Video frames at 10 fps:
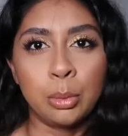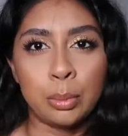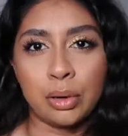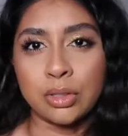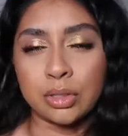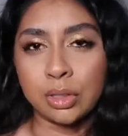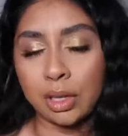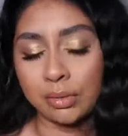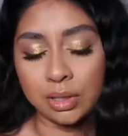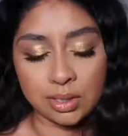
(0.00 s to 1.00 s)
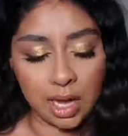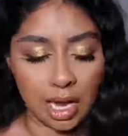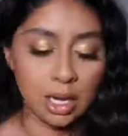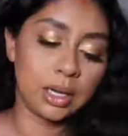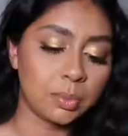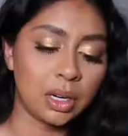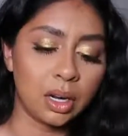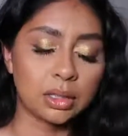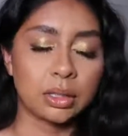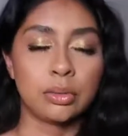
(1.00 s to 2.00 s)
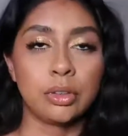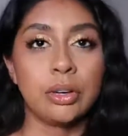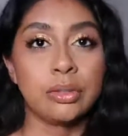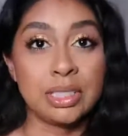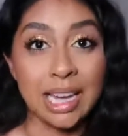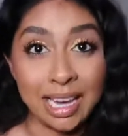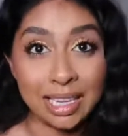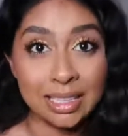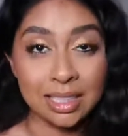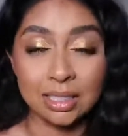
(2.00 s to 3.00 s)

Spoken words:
know my brother's gonna love this cake. He's been asking for it for days,